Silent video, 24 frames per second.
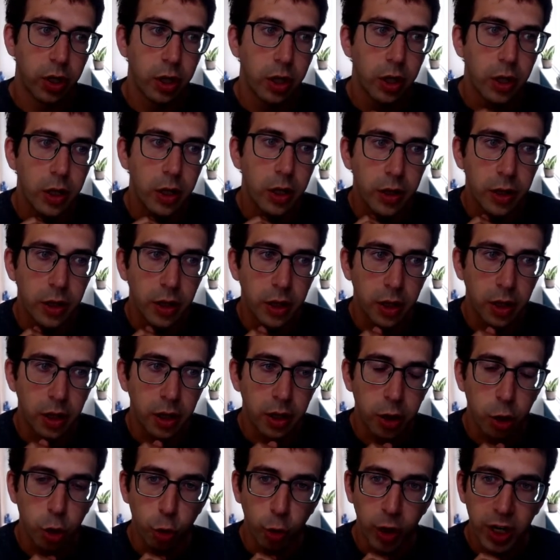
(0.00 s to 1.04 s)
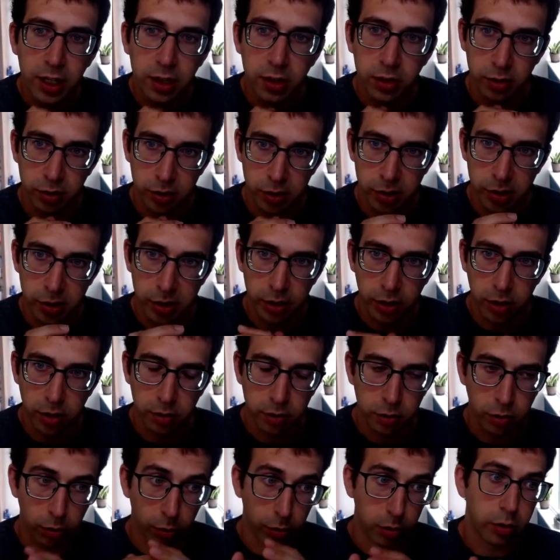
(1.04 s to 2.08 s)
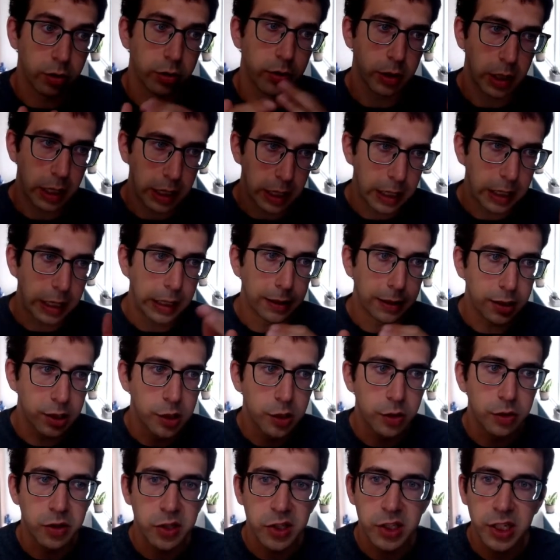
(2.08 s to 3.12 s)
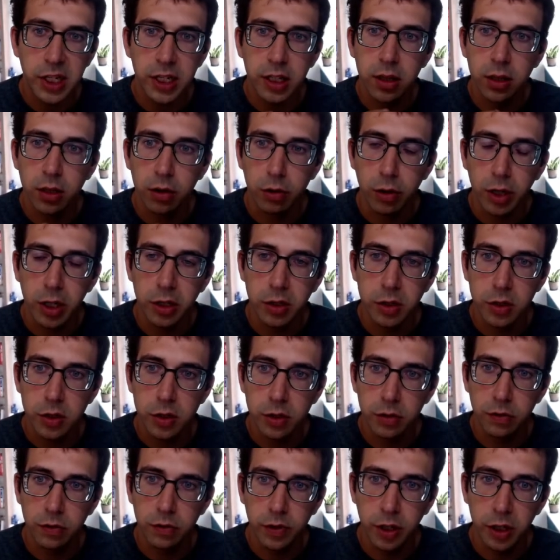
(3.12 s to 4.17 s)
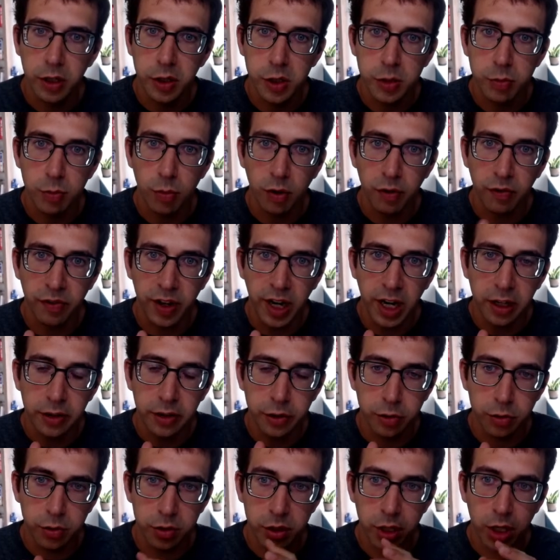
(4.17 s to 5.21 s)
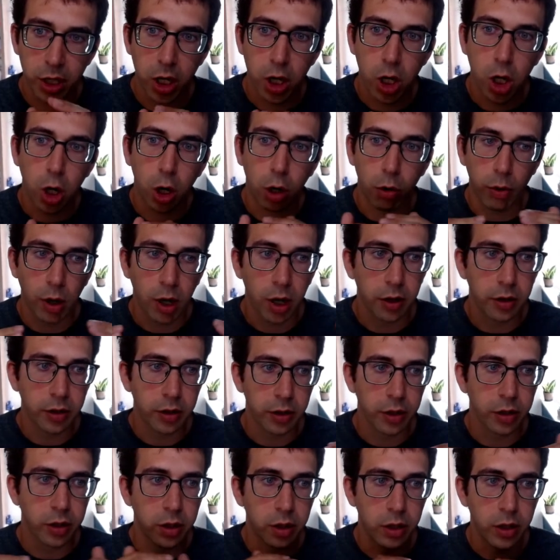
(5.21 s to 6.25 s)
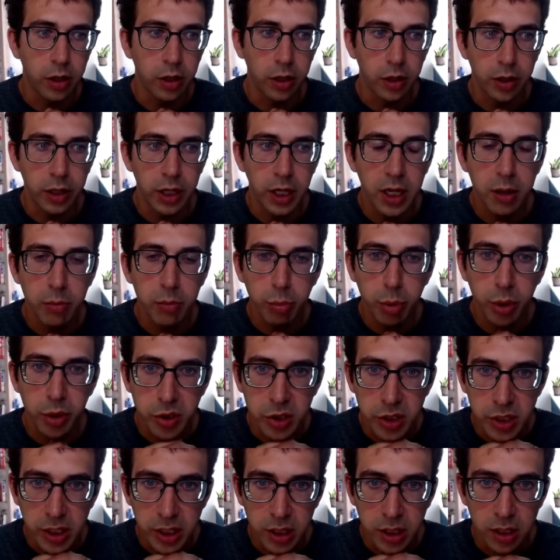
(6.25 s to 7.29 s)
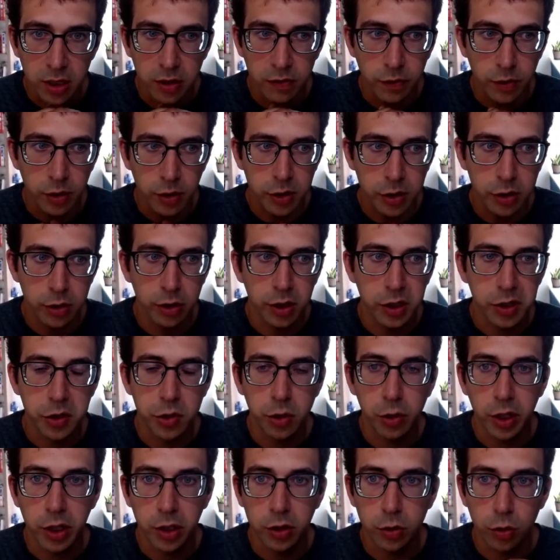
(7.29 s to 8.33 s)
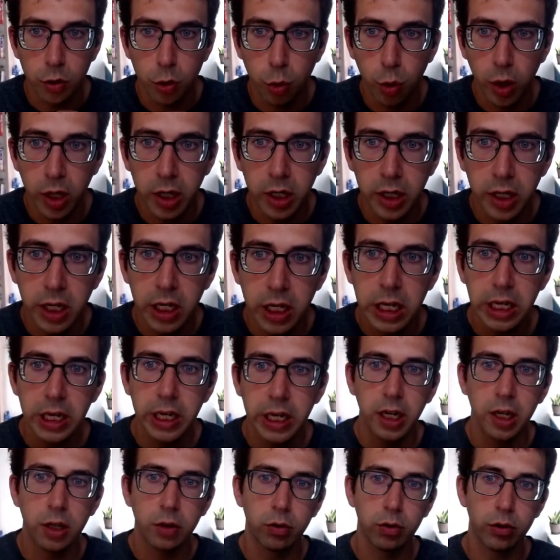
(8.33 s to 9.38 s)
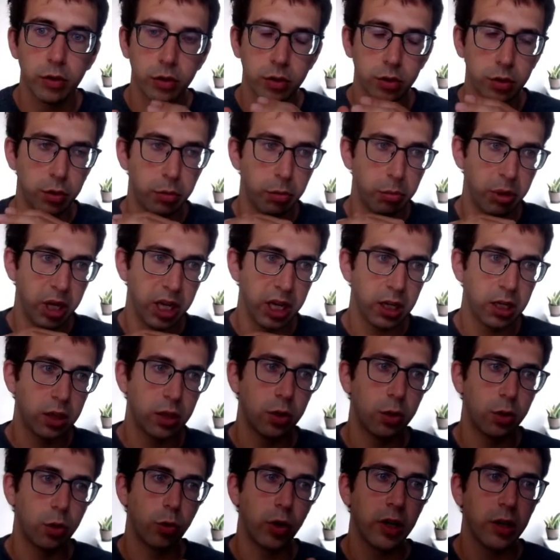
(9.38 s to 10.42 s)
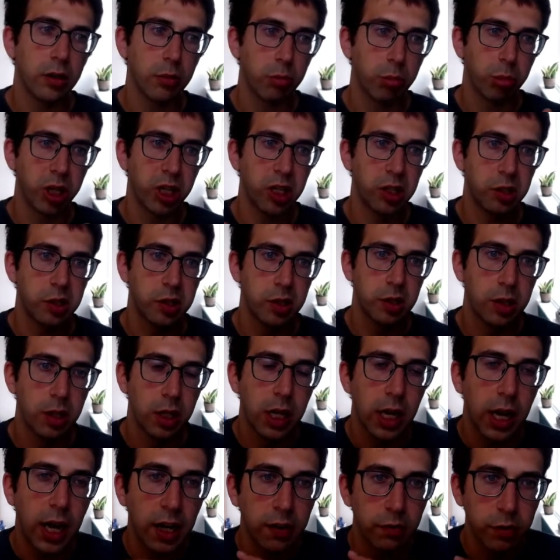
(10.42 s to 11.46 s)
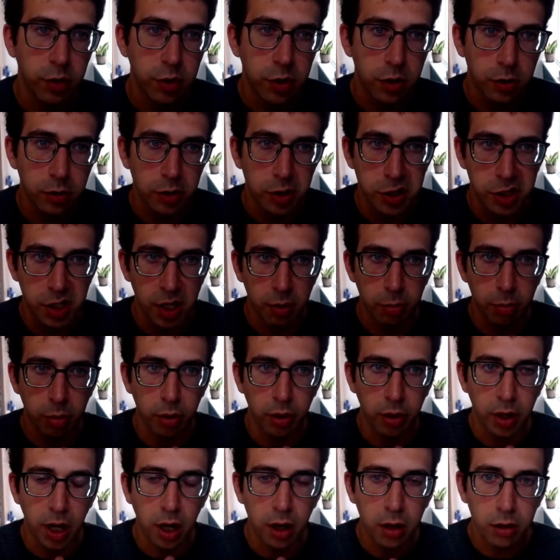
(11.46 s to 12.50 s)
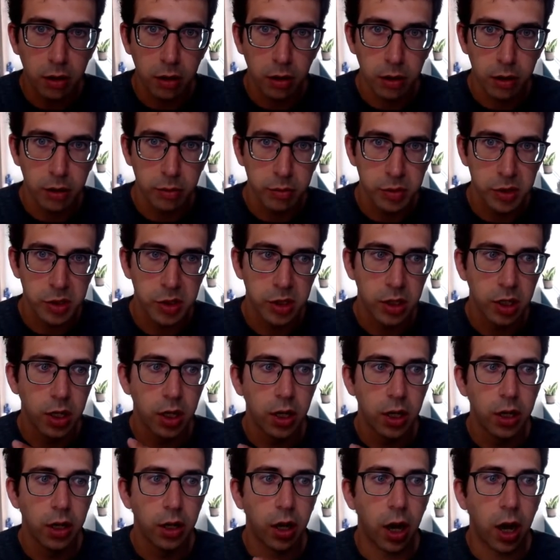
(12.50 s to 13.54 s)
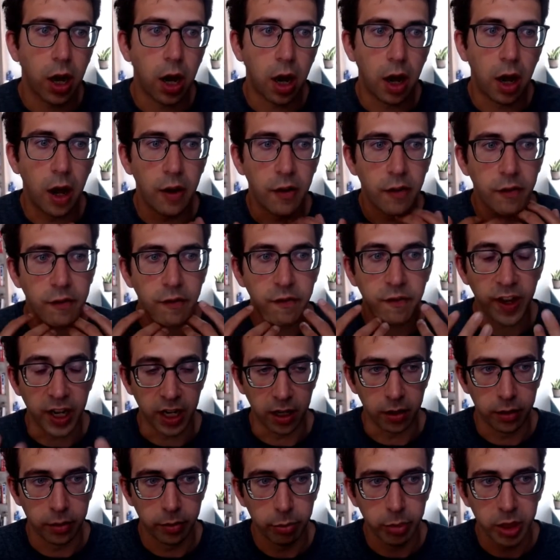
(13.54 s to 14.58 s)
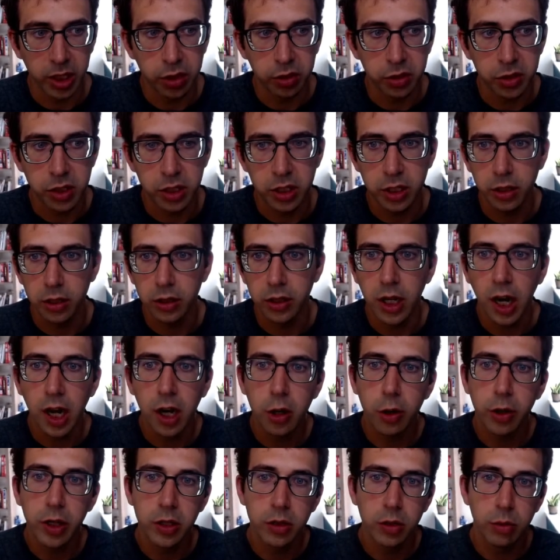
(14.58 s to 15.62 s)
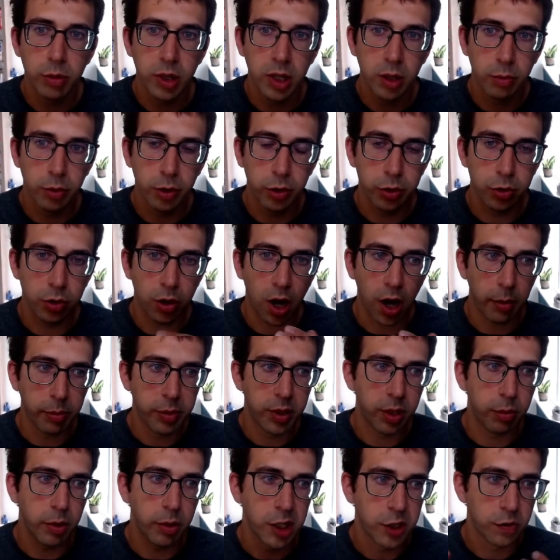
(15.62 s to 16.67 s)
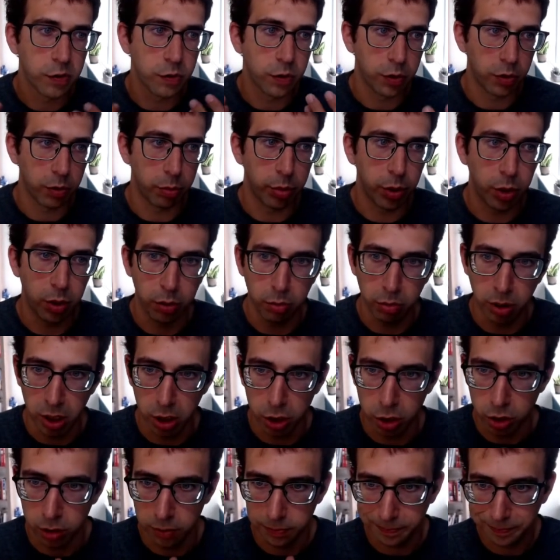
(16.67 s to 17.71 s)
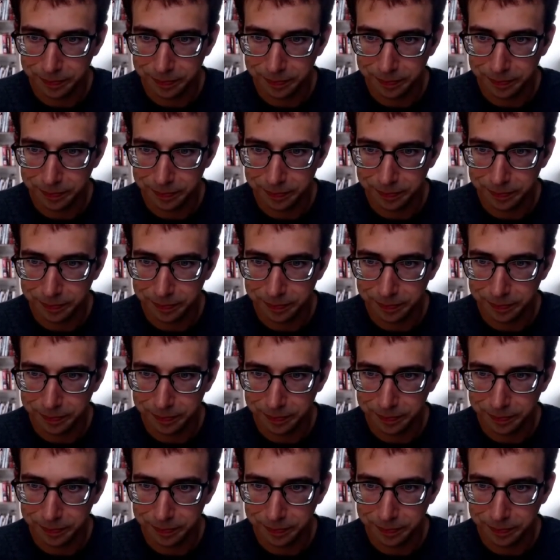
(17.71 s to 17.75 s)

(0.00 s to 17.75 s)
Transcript: the gradients, or at least to set the gradients to very small values around the inputs that the adversary is going to query in order to make the gradient-based adversarial example algorithms uh, fail because they are not going to be able to optimize for the perturbation.